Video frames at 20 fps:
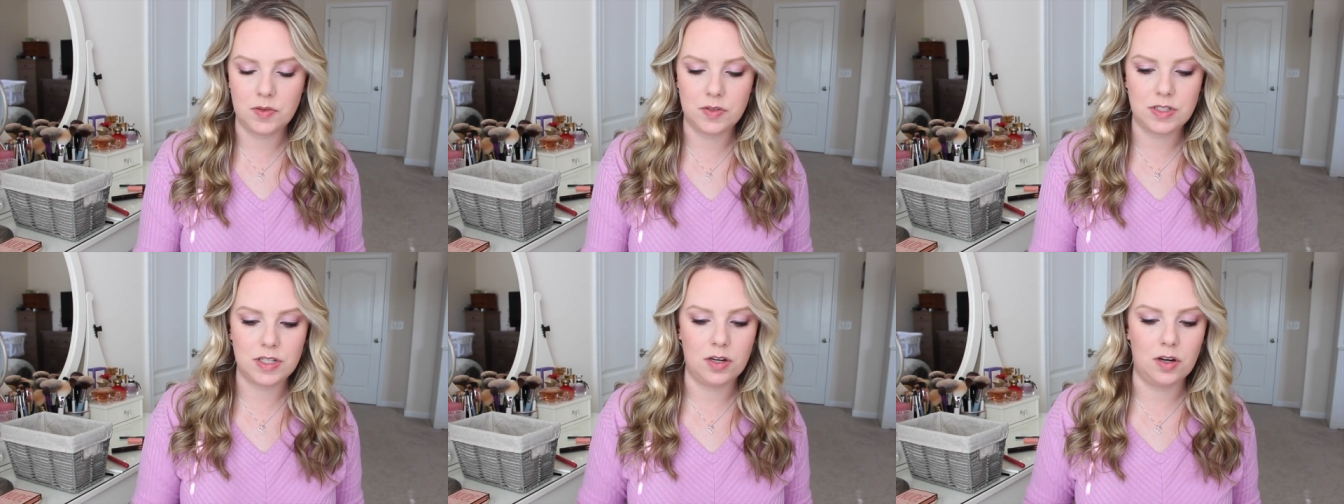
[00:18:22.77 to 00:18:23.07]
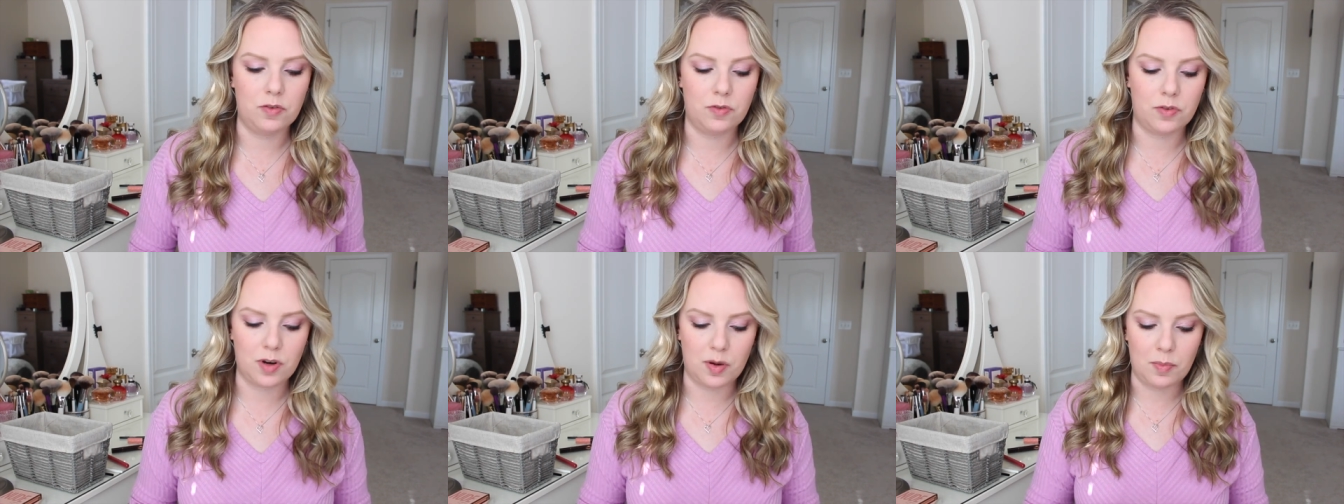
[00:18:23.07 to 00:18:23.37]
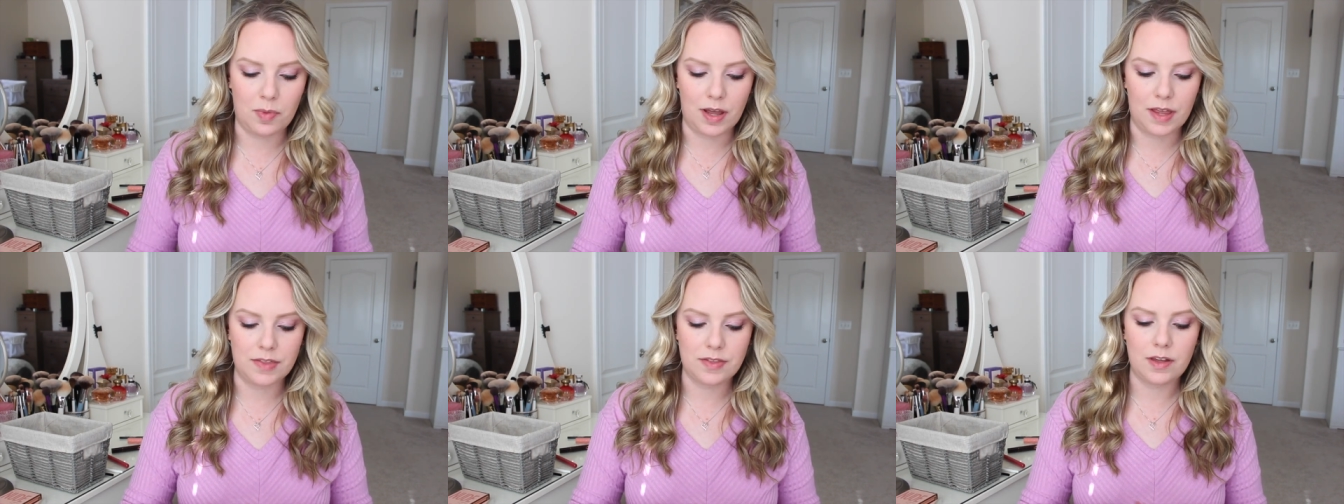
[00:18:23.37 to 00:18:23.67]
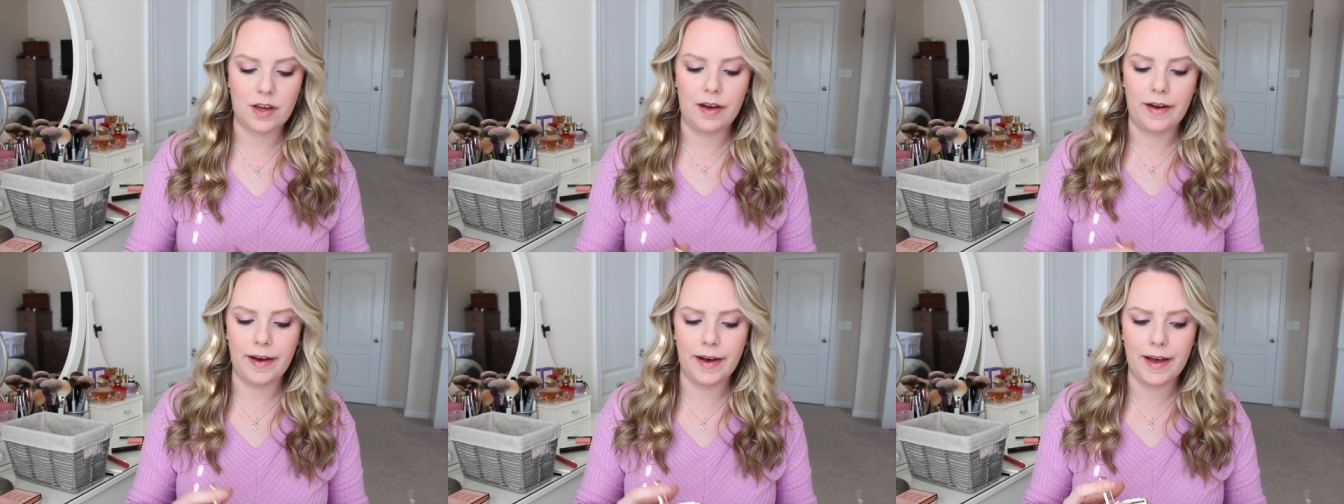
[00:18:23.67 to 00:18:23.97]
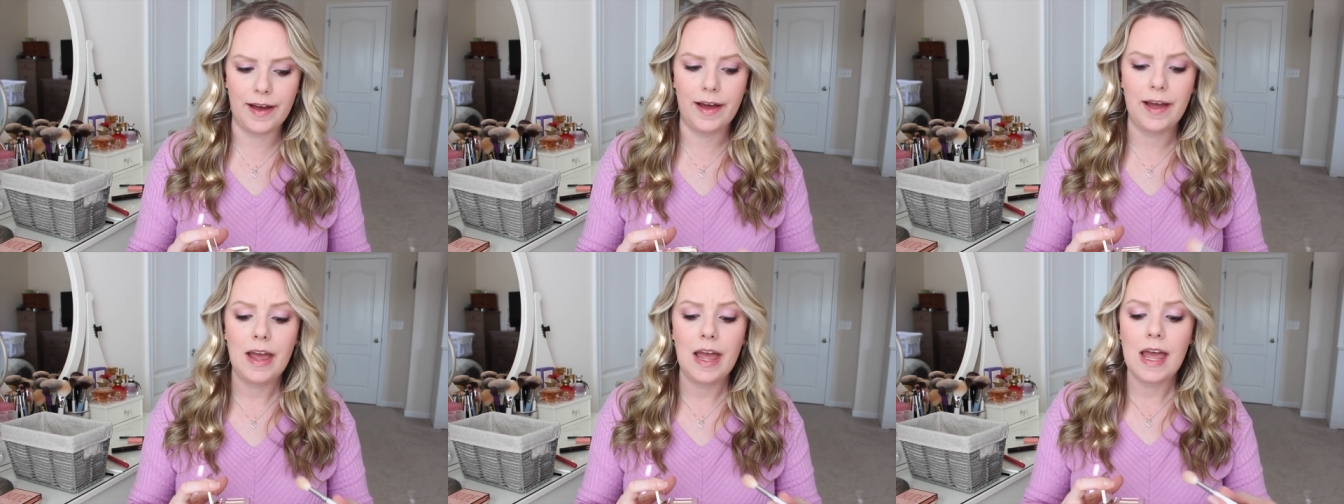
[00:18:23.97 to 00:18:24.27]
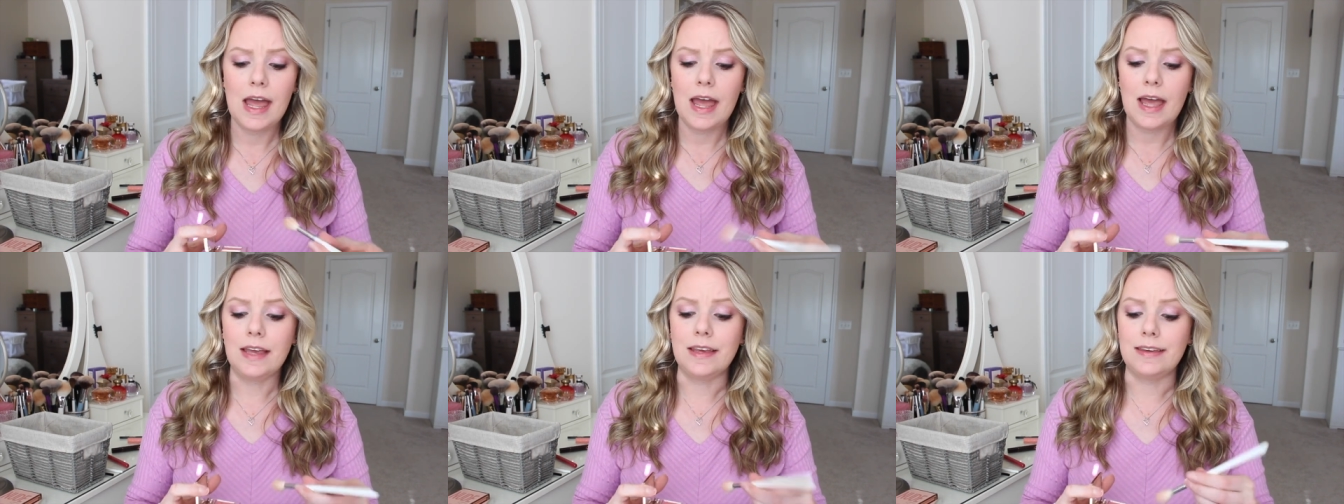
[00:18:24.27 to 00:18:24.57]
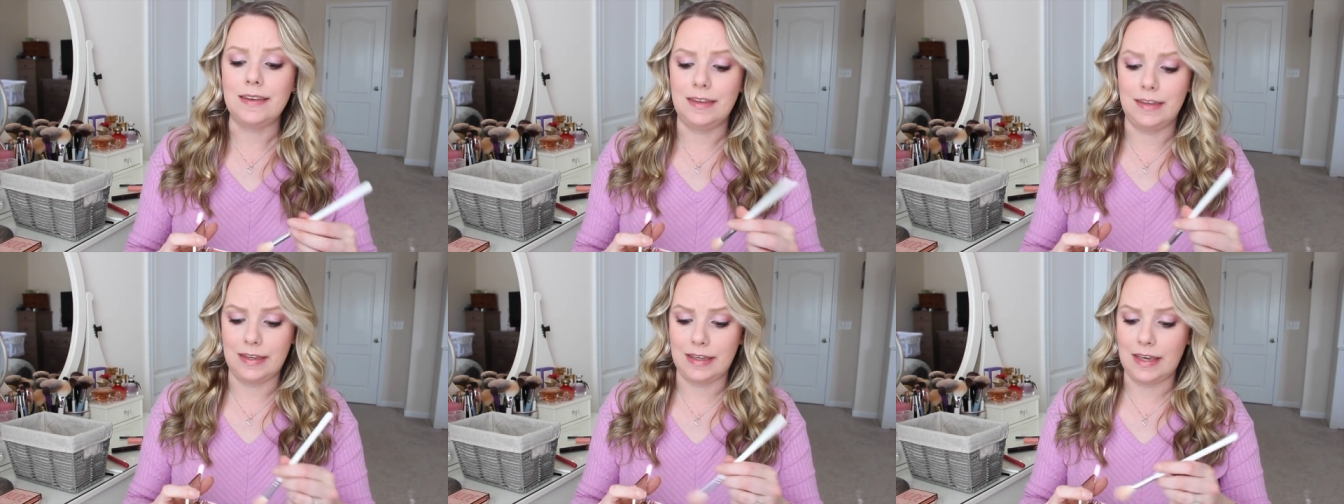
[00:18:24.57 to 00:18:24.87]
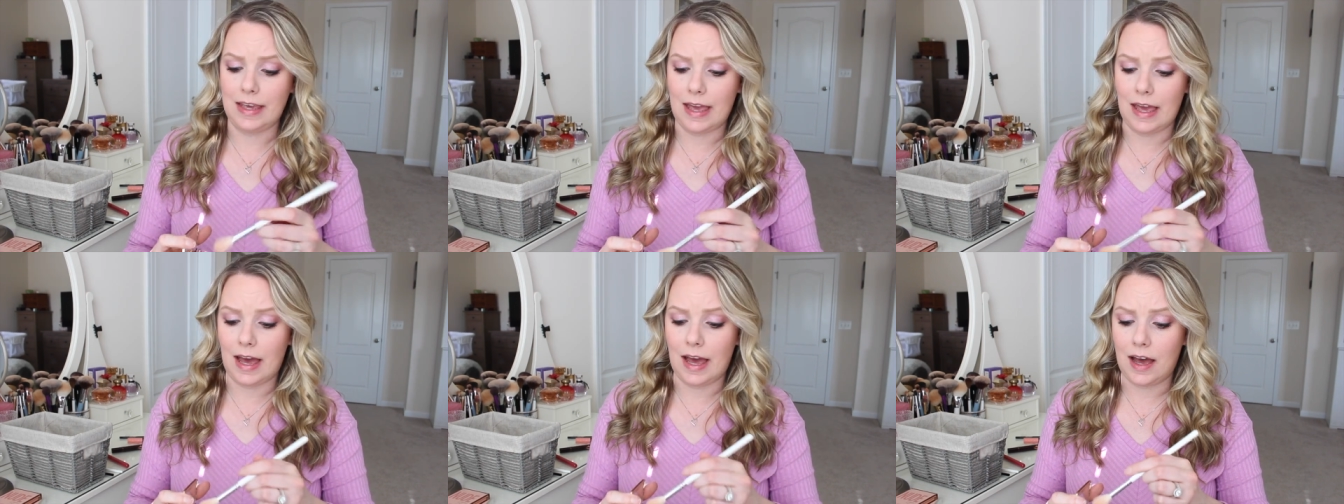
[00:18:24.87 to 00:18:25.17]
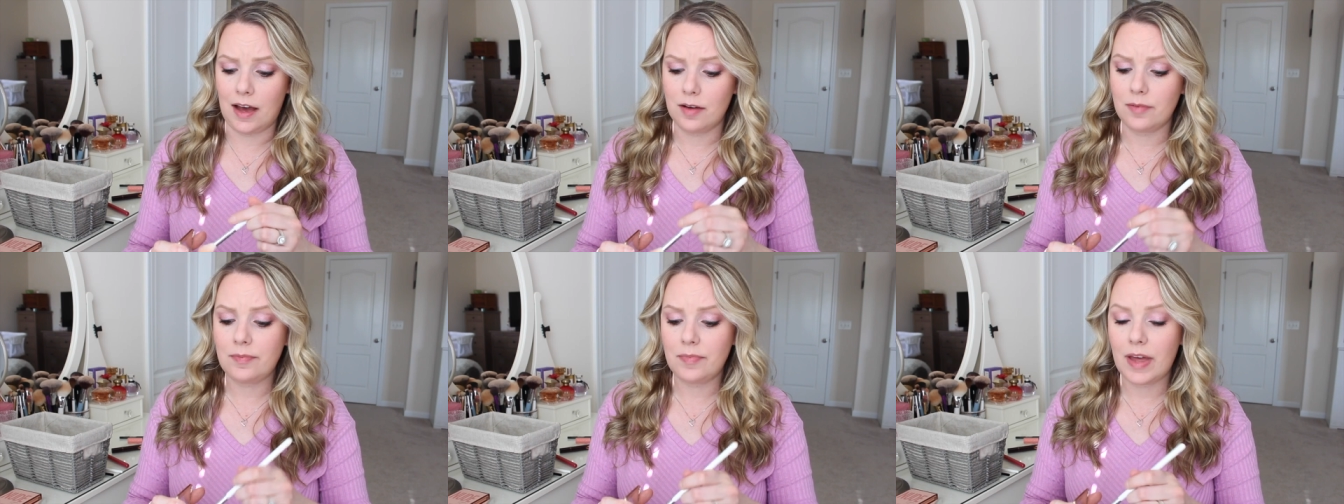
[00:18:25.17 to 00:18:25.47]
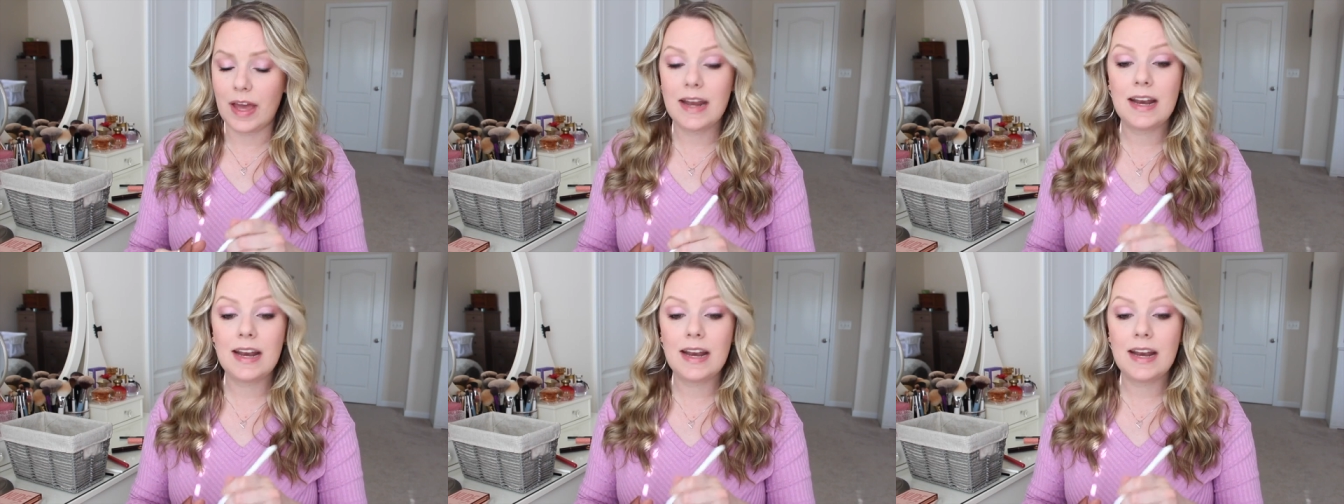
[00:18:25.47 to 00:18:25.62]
used in over a month? Uh, yeah.